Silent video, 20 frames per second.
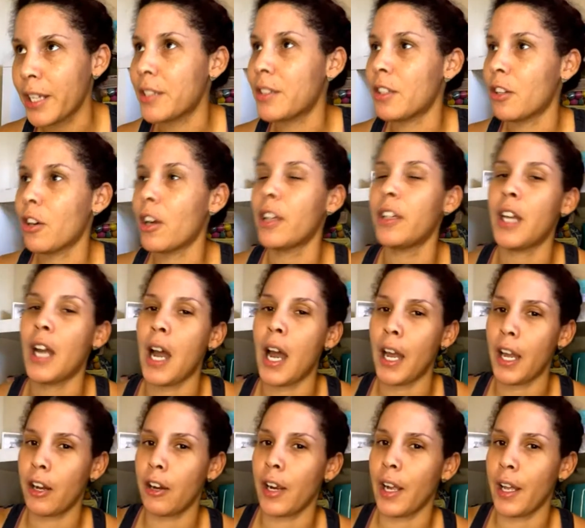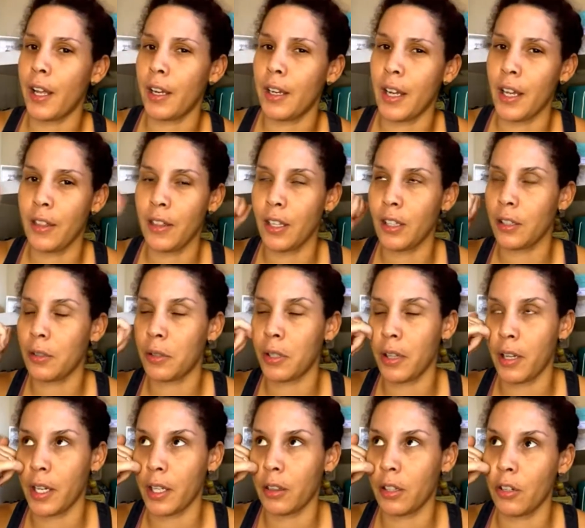They're on the higher end. I think they were
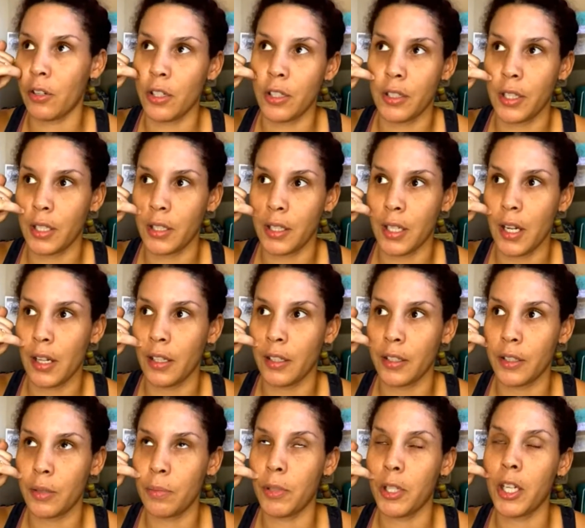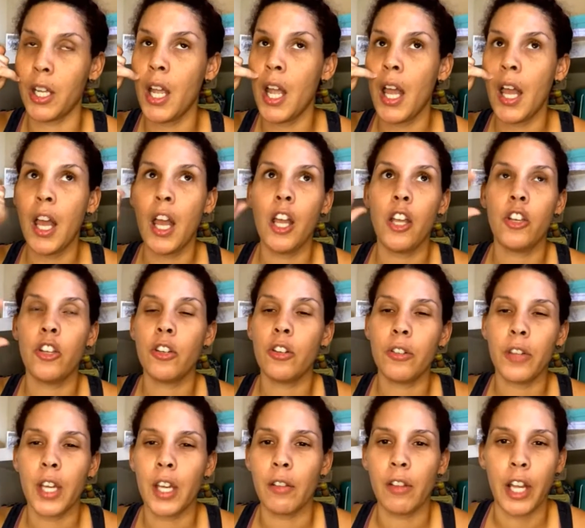like $36, but you know,
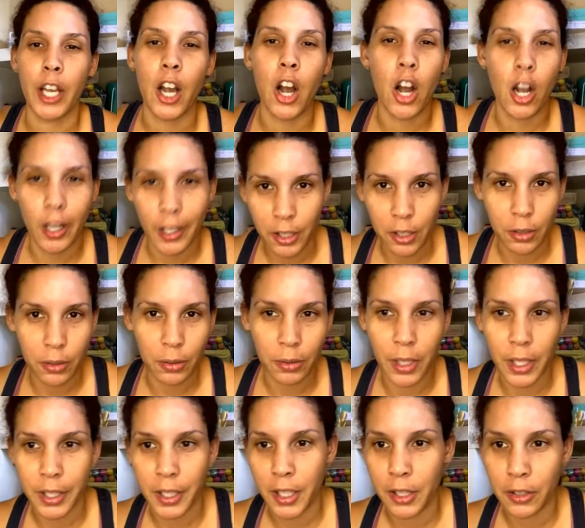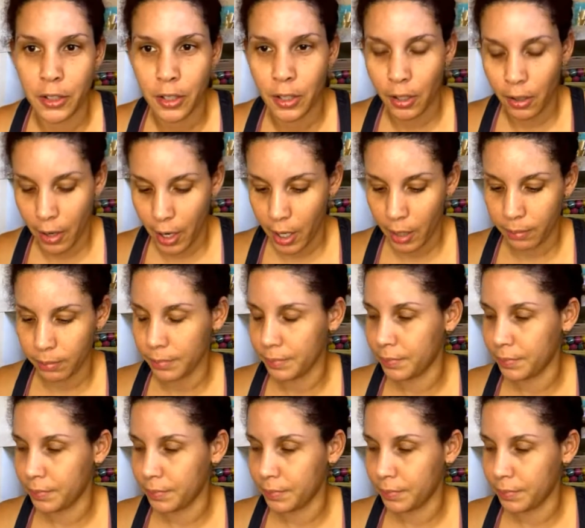they like haunt you on Instagram.